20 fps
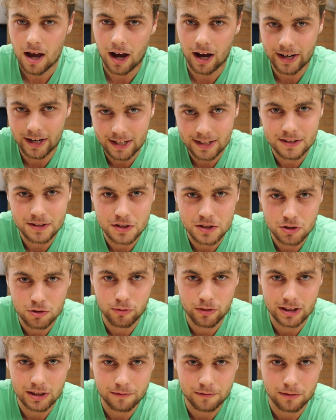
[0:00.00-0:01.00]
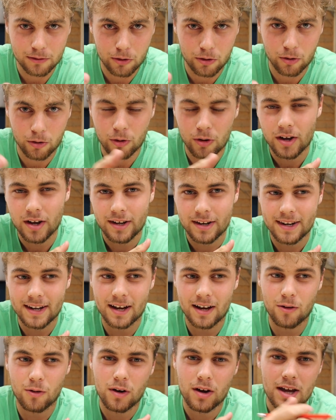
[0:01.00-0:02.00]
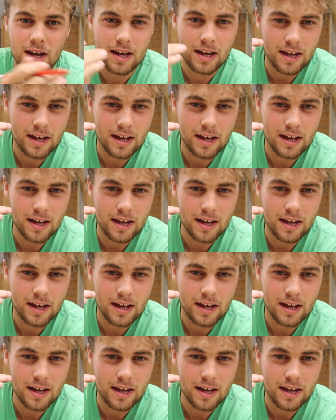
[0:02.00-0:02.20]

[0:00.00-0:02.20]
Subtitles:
I needed to screed the floor. Now,